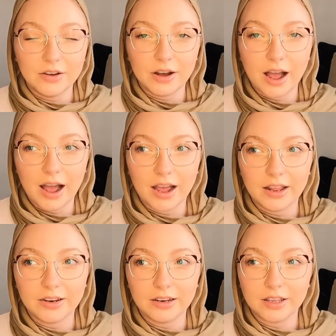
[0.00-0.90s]

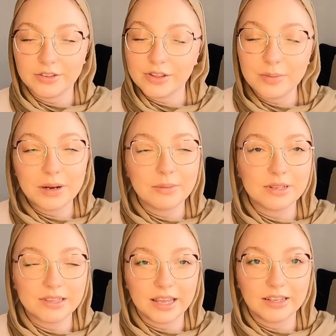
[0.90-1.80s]
had like so many
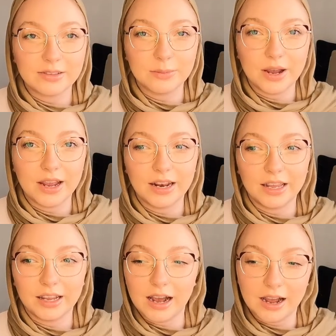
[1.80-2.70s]
mistakes where
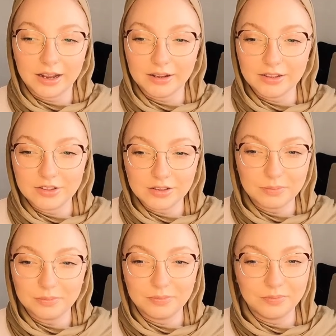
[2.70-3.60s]
like I just
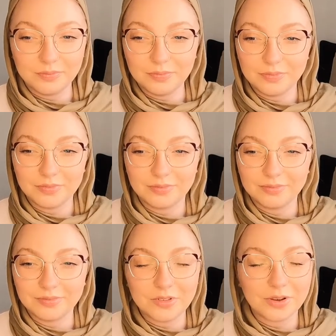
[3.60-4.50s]

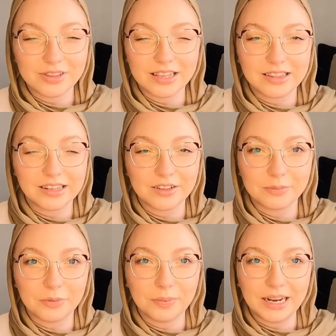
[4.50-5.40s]
not said things
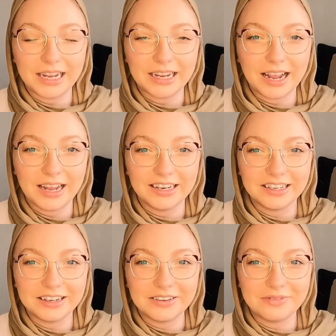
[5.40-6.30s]
properly,
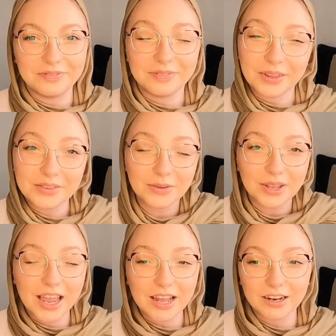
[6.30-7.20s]
and so
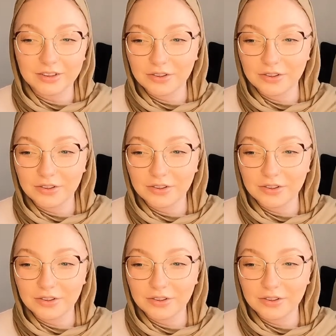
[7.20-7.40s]
yeah, like